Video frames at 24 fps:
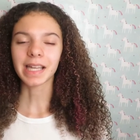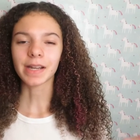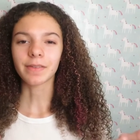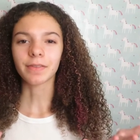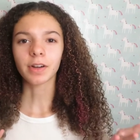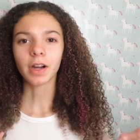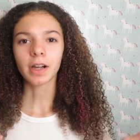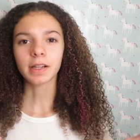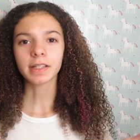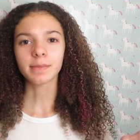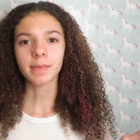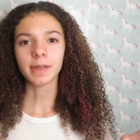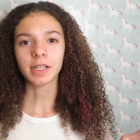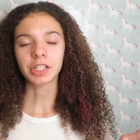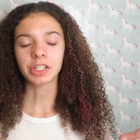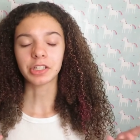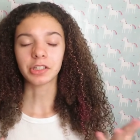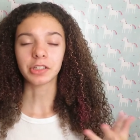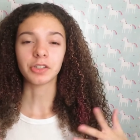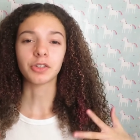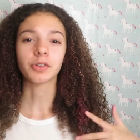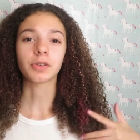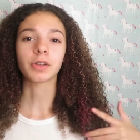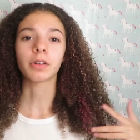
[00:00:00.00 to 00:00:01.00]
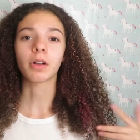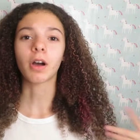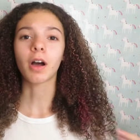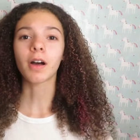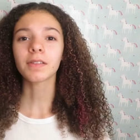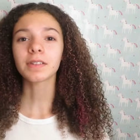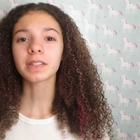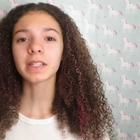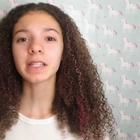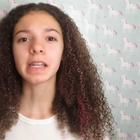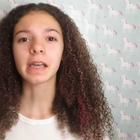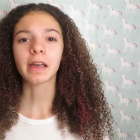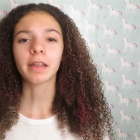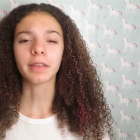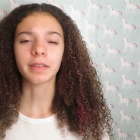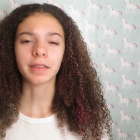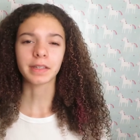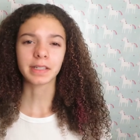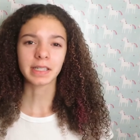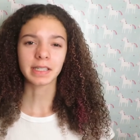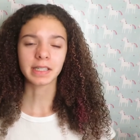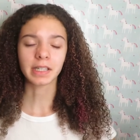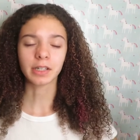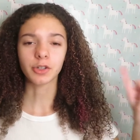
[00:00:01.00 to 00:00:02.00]
I forgot to mention, you can obviously tell that
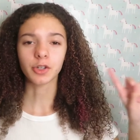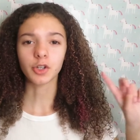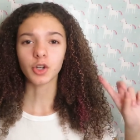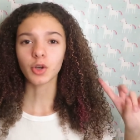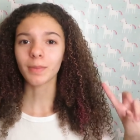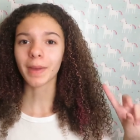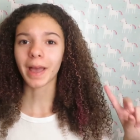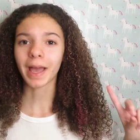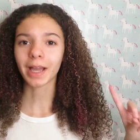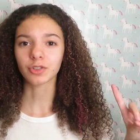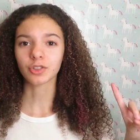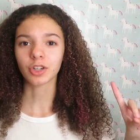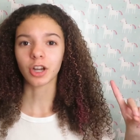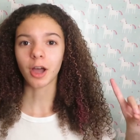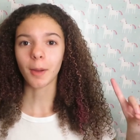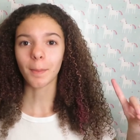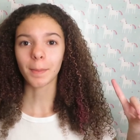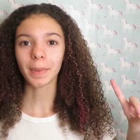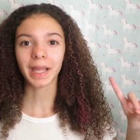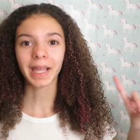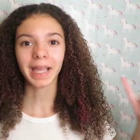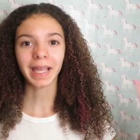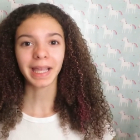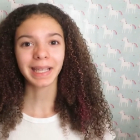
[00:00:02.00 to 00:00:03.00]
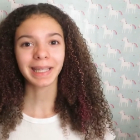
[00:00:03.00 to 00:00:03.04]
this is a new backdrop,